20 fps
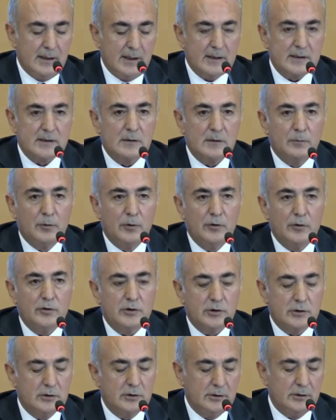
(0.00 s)
As
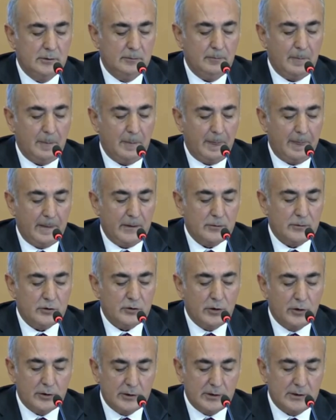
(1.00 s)
opposed to
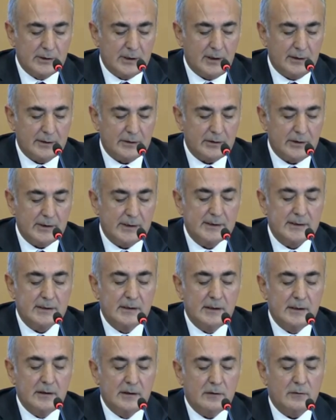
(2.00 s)
certain countries